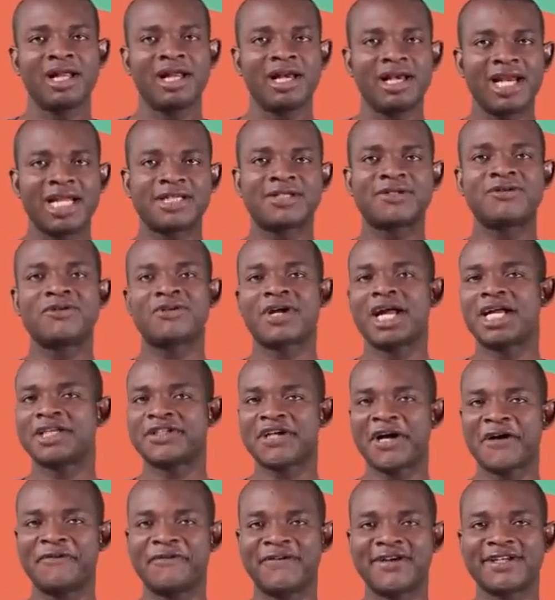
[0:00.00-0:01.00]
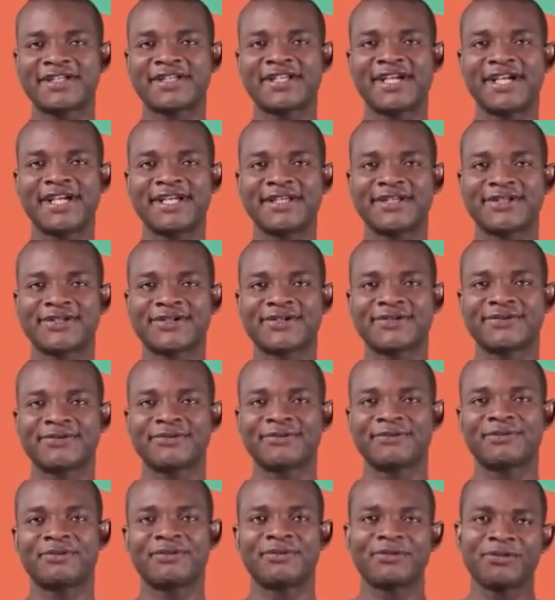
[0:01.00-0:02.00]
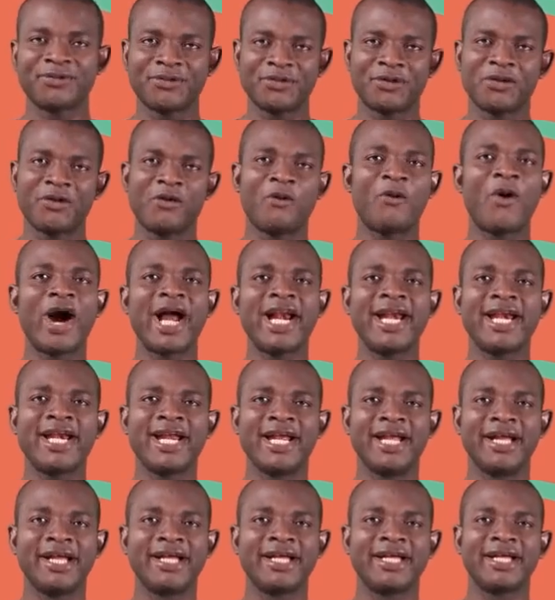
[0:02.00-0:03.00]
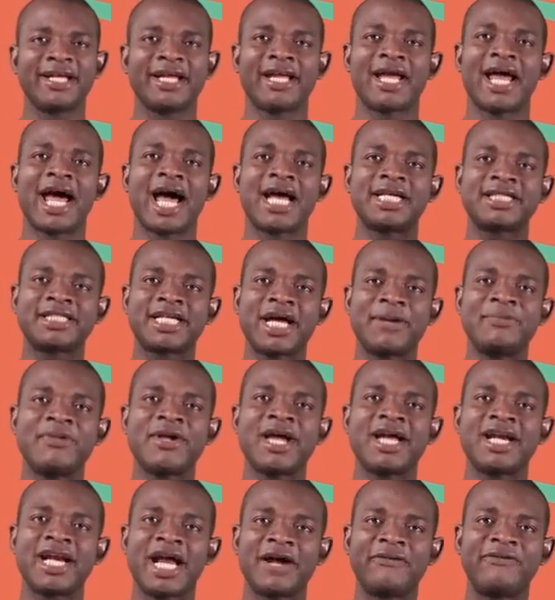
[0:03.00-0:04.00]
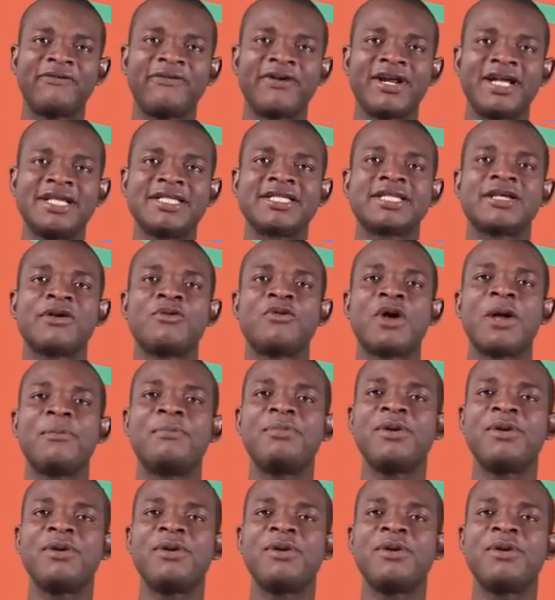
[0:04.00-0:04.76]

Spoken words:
Let's look at our first case. One day, Ashabi and her friends were